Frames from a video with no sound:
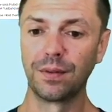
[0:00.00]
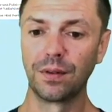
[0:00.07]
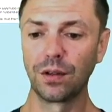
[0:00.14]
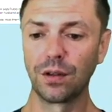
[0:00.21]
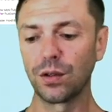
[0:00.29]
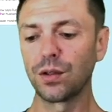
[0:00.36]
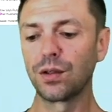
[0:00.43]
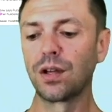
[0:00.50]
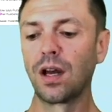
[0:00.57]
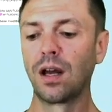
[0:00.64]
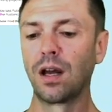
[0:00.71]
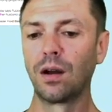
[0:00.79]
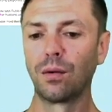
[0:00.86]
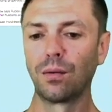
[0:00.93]
those
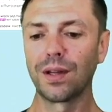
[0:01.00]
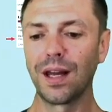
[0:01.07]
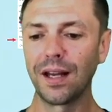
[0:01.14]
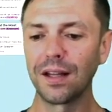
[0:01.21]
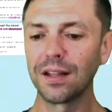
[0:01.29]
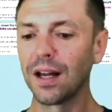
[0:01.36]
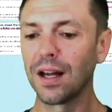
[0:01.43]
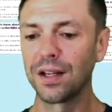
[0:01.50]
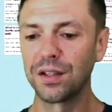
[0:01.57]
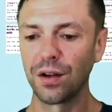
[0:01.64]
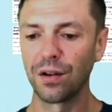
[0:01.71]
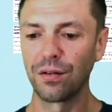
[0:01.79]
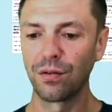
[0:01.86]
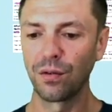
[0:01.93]
were the headlines
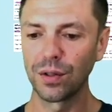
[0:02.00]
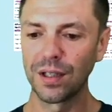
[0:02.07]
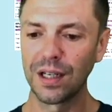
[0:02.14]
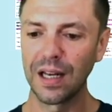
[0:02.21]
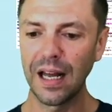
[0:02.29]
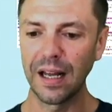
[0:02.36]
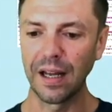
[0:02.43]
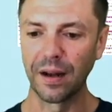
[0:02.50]
for today.